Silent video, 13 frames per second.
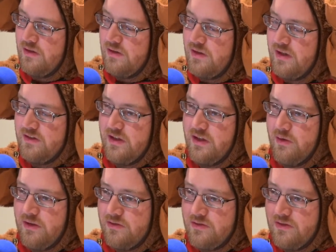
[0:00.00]

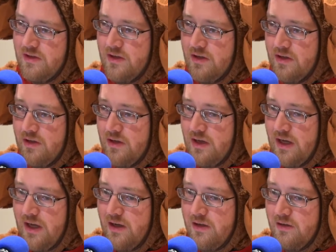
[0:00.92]
continuous
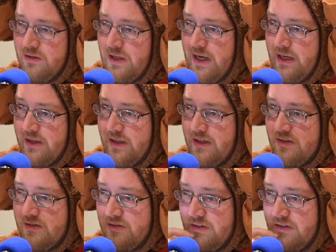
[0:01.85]
lighting kits.